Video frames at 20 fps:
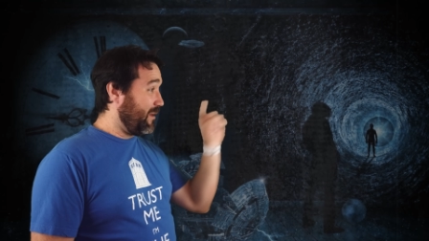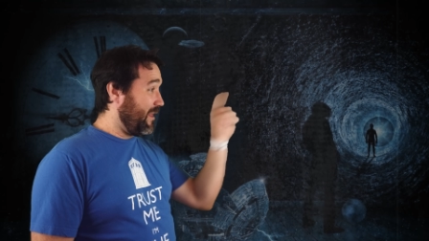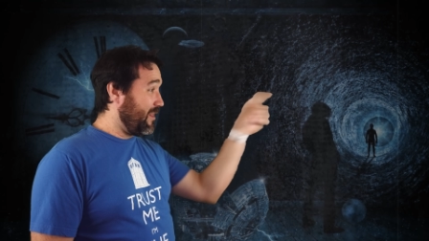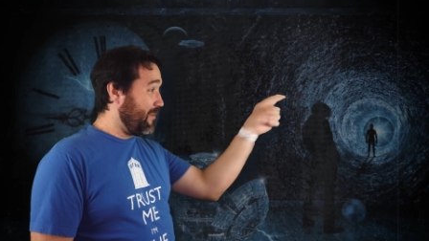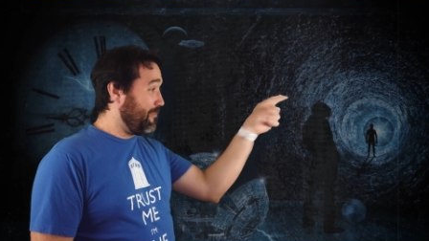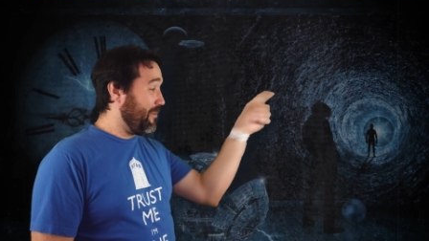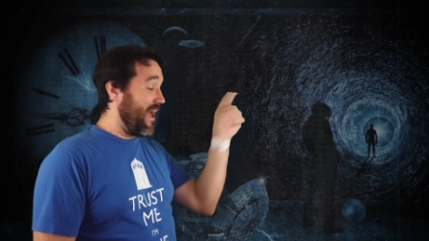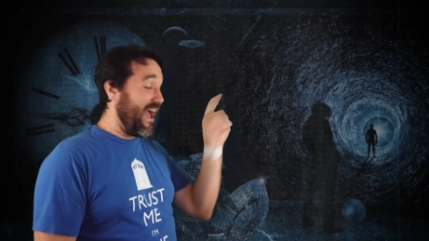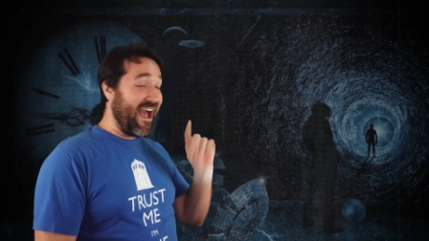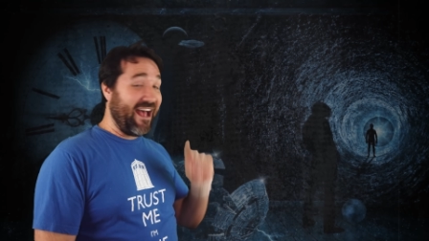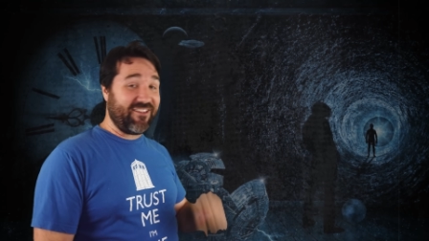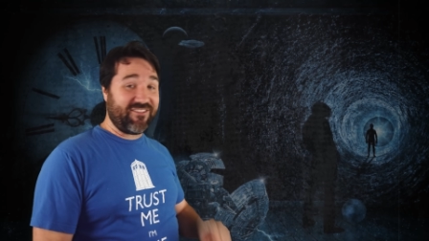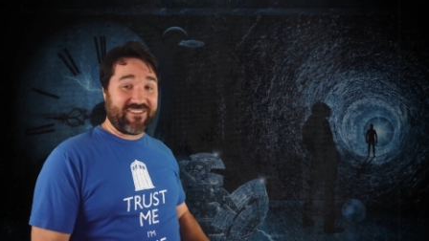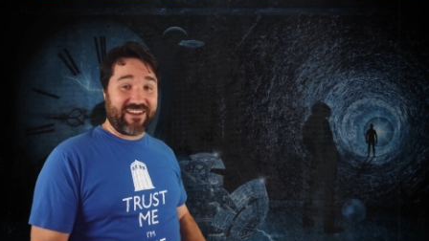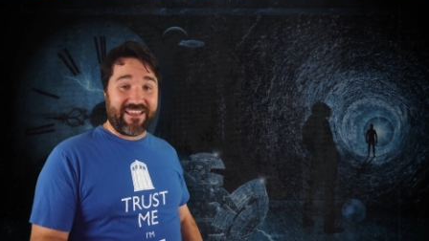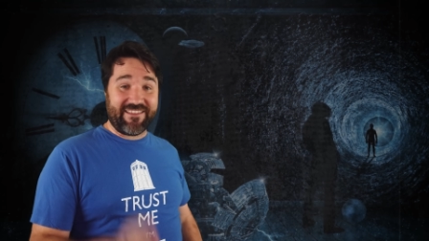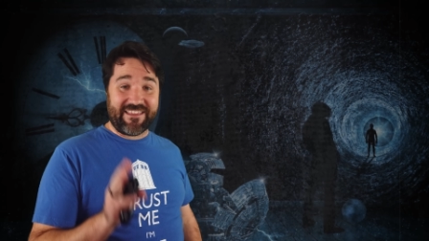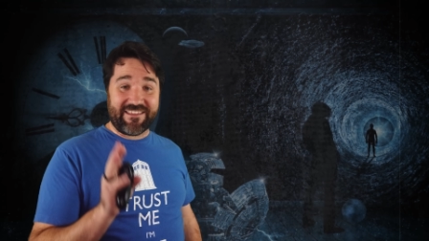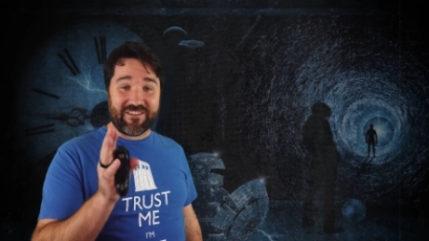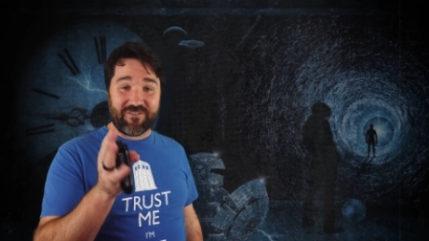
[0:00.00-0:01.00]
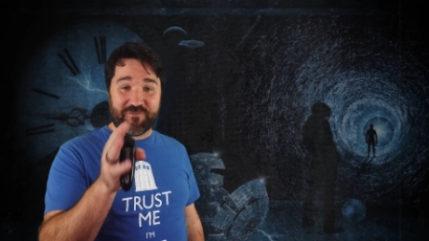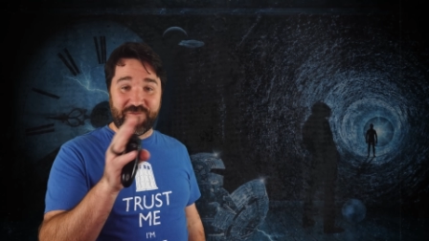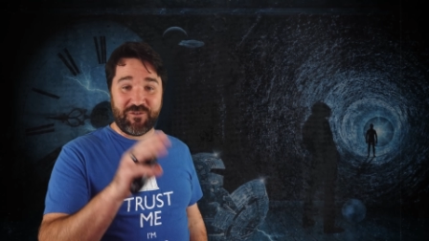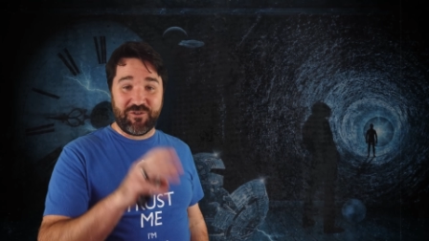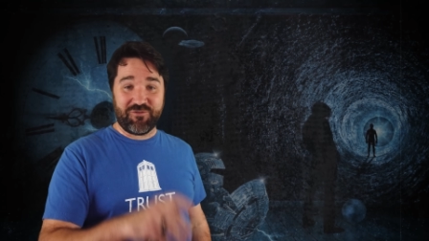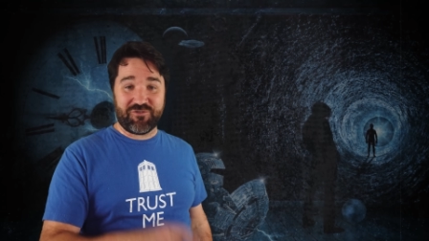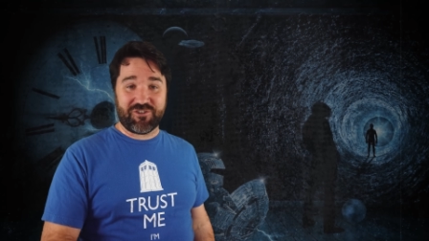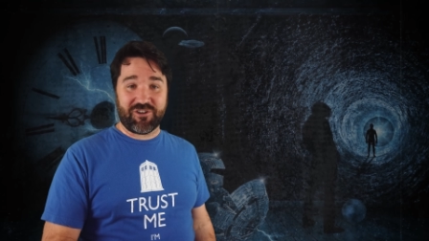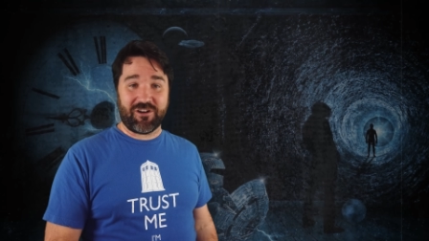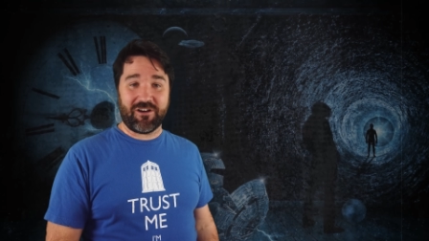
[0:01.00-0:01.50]
the past and then the
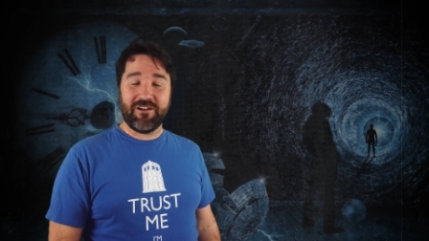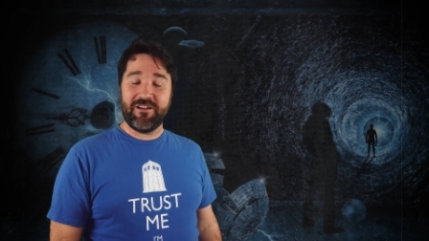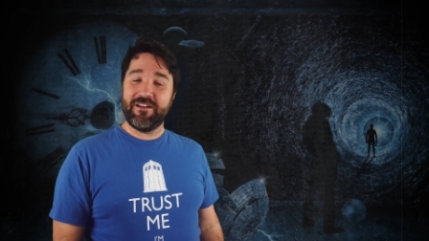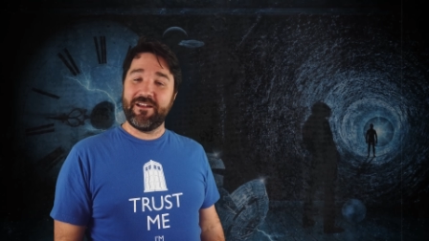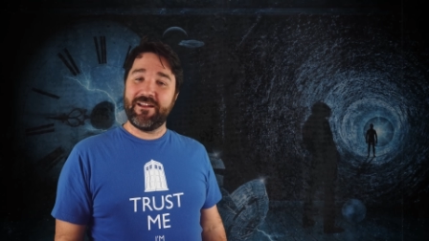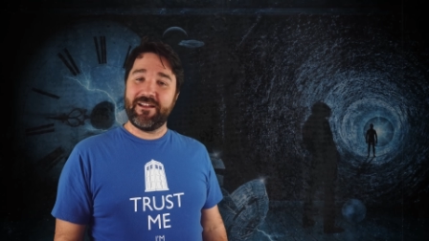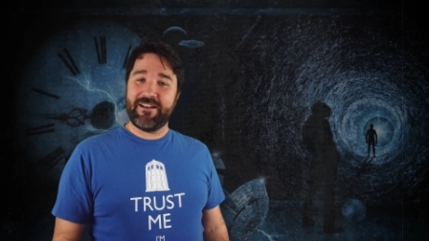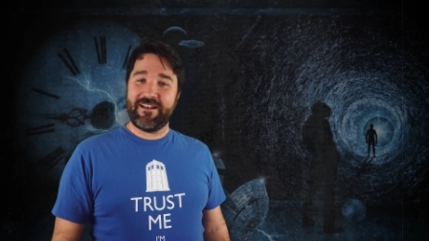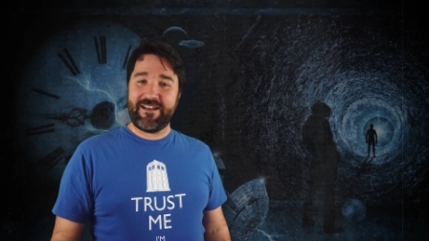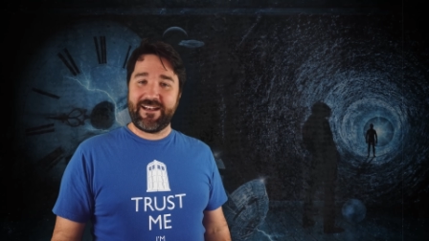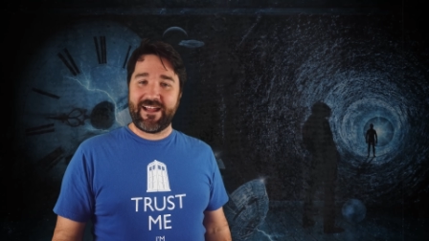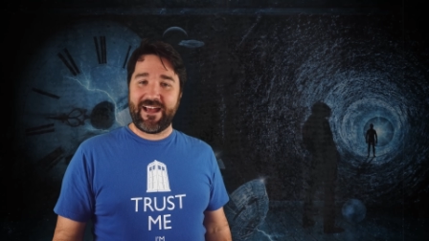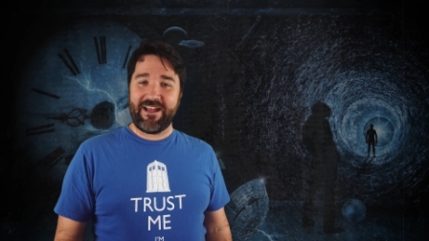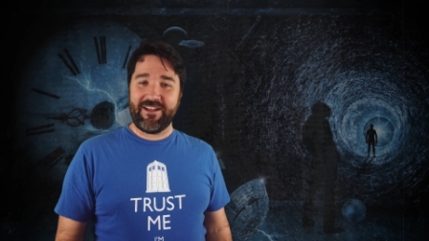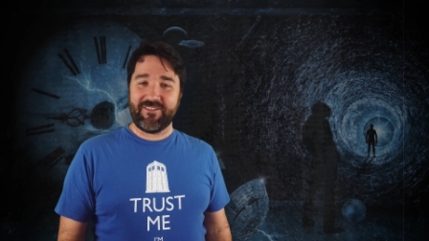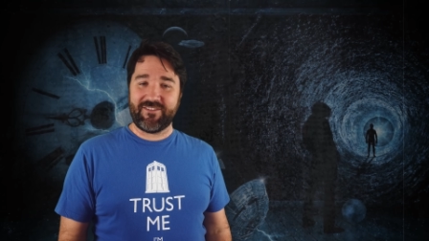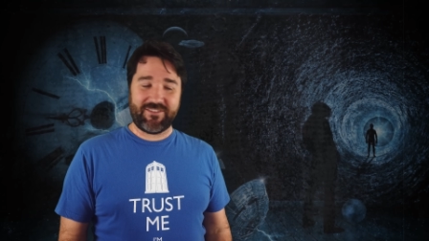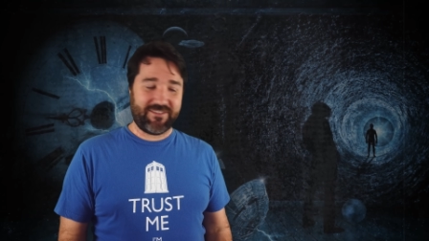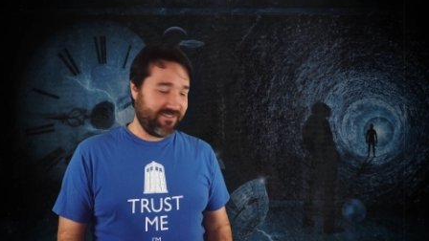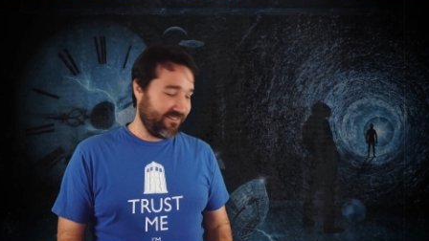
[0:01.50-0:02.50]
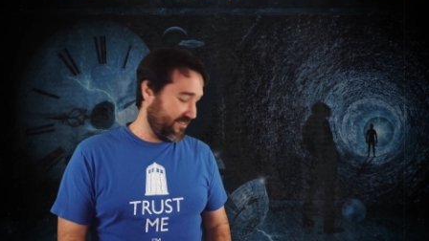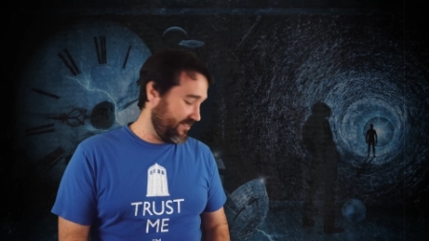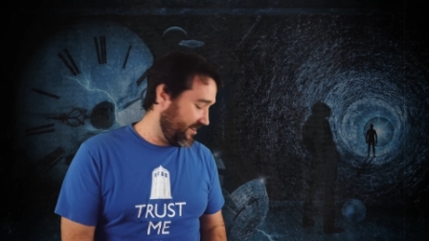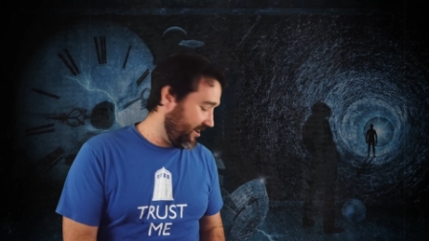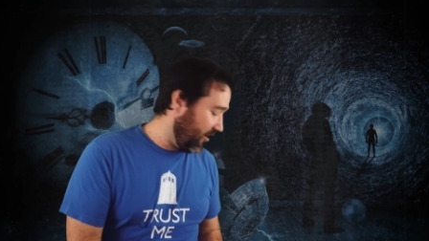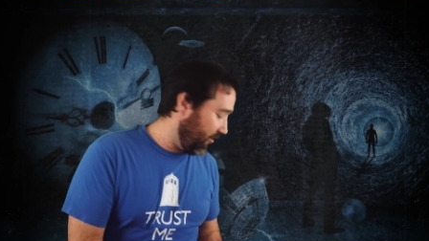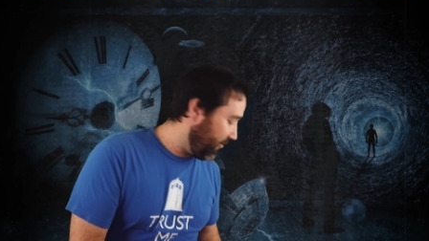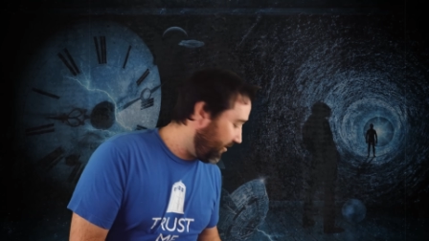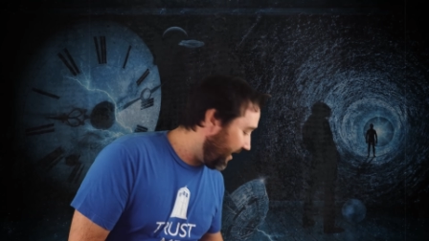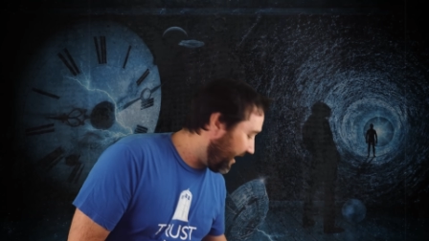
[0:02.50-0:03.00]
future. Nice.
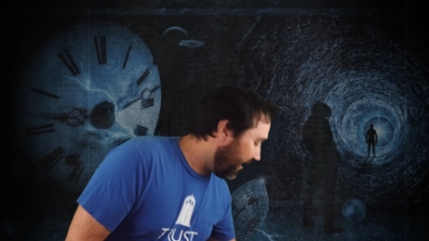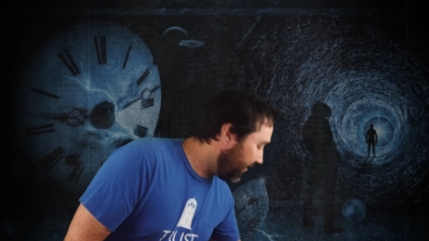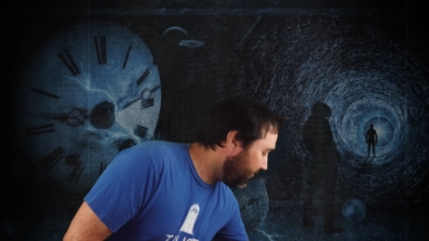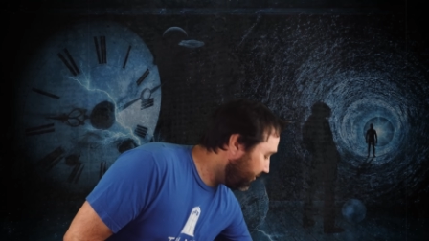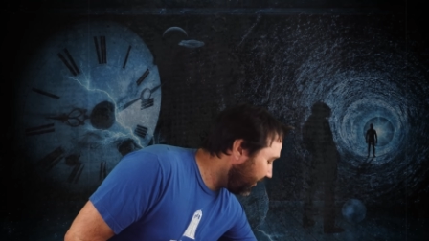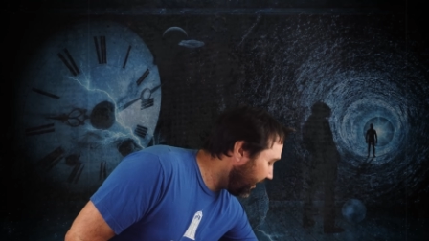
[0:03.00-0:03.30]
Self high